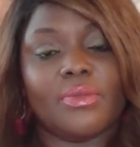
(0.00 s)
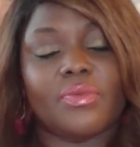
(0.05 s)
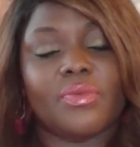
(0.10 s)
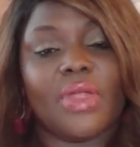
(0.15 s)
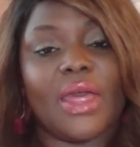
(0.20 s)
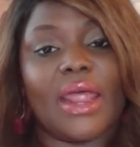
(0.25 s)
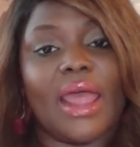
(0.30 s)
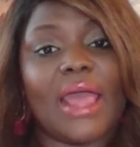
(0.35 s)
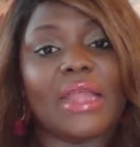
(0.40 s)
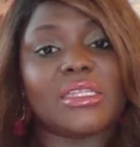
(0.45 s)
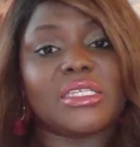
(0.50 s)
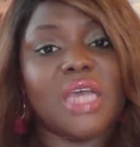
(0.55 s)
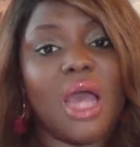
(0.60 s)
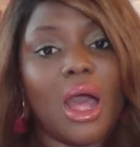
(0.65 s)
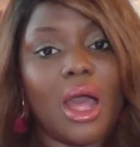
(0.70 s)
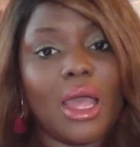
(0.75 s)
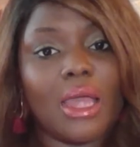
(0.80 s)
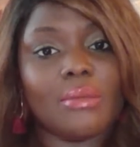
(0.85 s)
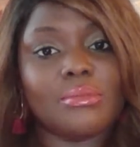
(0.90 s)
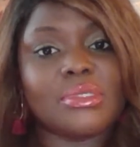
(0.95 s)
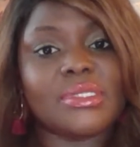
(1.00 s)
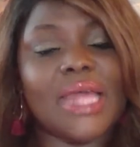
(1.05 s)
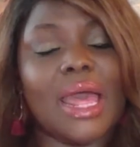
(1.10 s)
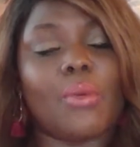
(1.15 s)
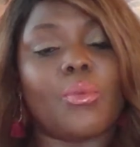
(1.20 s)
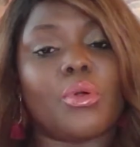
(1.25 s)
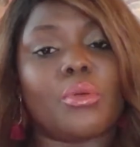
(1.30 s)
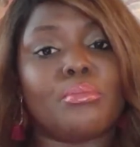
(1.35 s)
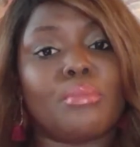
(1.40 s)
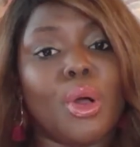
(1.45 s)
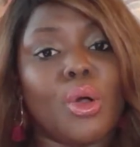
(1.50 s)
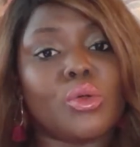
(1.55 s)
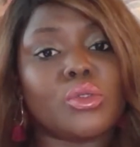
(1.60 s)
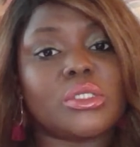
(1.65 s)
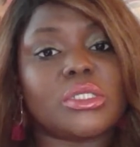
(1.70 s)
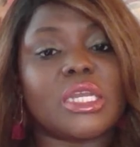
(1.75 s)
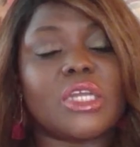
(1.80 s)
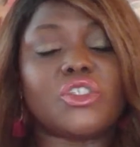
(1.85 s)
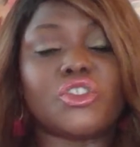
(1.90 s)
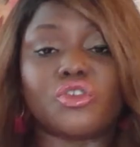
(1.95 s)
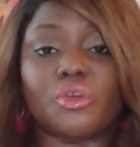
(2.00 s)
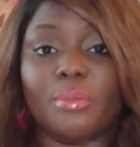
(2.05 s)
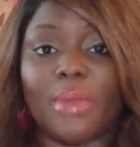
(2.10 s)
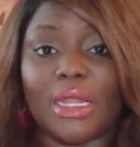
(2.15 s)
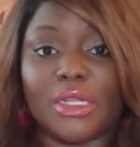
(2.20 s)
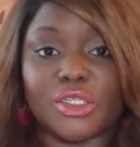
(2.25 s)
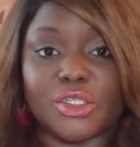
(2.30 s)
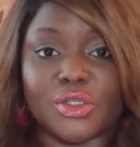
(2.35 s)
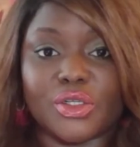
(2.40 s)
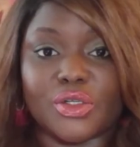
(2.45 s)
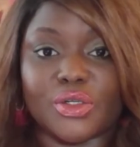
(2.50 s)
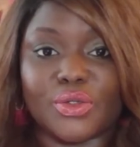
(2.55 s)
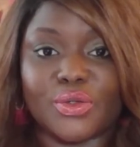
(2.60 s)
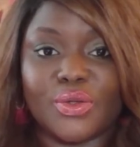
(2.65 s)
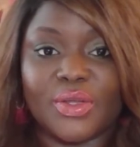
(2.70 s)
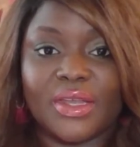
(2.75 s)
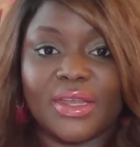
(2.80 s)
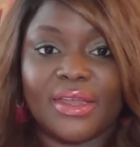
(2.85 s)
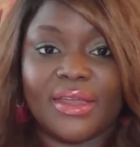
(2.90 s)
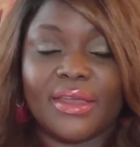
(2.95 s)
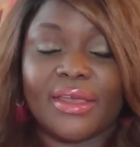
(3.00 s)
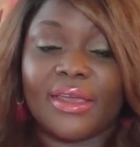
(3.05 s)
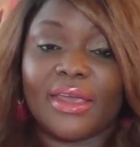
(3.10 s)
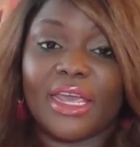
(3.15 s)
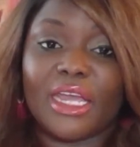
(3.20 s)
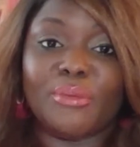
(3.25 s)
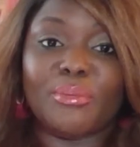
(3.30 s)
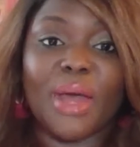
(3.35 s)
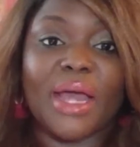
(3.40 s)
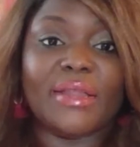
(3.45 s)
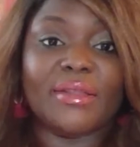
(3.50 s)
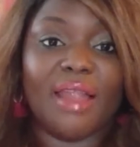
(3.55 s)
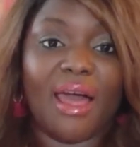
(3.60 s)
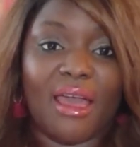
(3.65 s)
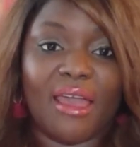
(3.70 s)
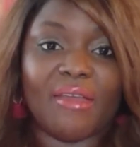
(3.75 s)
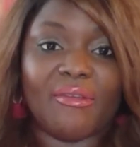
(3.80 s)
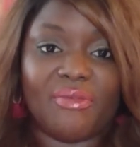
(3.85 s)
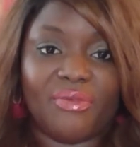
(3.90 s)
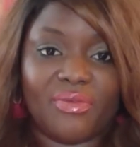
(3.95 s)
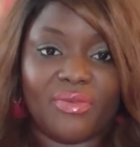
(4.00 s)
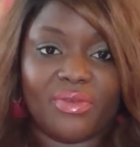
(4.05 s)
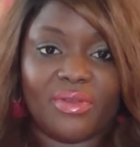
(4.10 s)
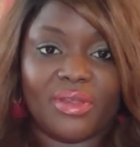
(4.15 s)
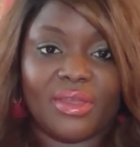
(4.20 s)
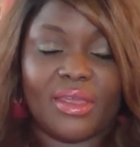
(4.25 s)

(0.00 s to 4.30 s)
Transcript: that at times that were most instrumental in my life,